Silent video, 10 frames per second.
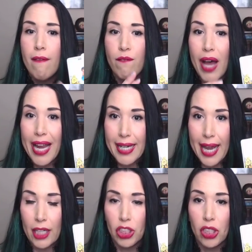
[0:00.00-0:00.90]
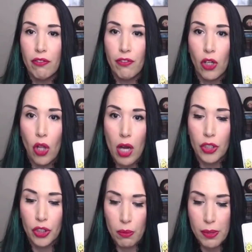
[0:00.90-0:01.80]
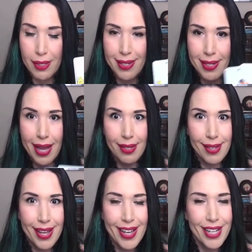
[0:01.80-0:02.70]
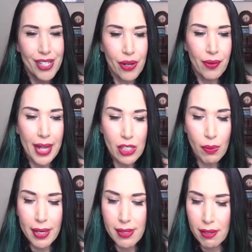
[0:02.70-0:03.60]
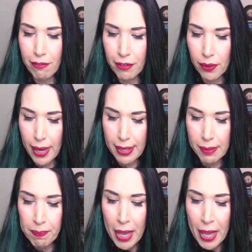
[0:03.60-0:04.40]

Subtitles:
financially for long-term success. So that's what I see for you guys.